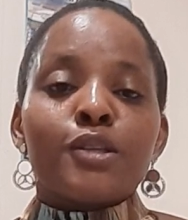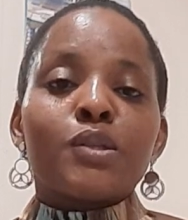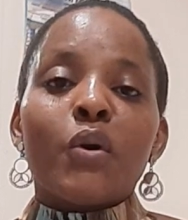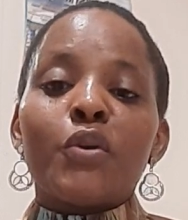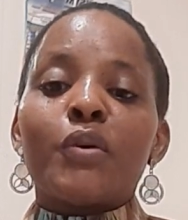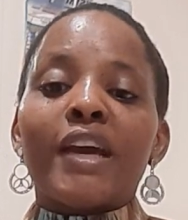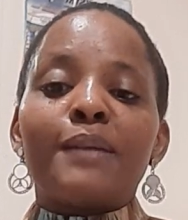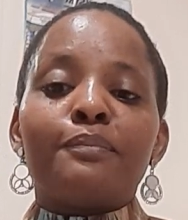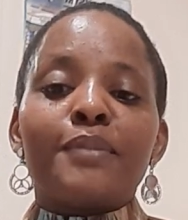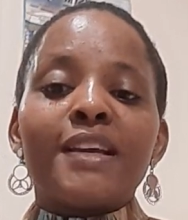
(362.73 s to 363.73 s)
So you
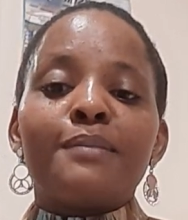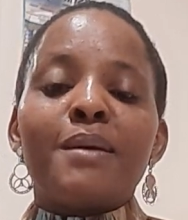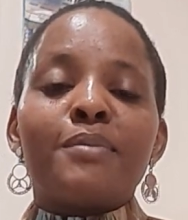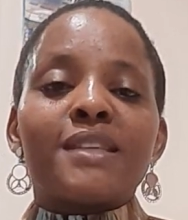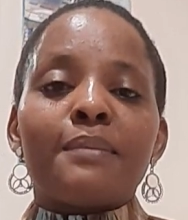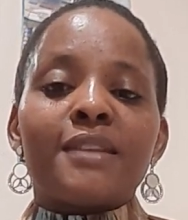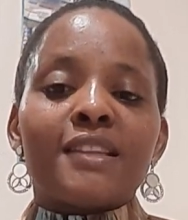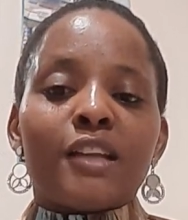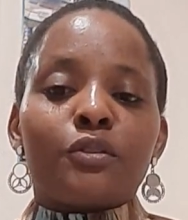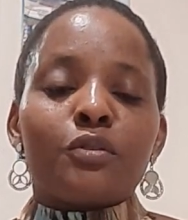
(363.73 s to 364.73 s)
can bring maybe something
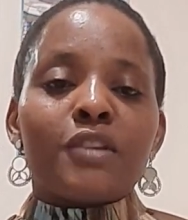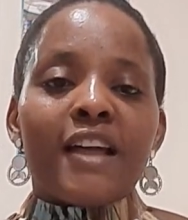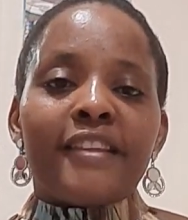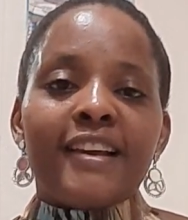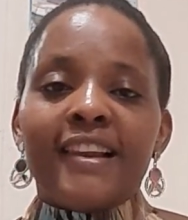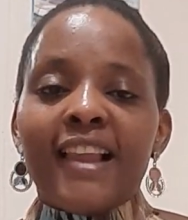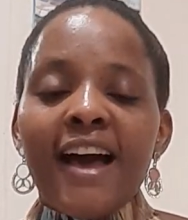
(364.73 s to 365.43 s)
that you know that they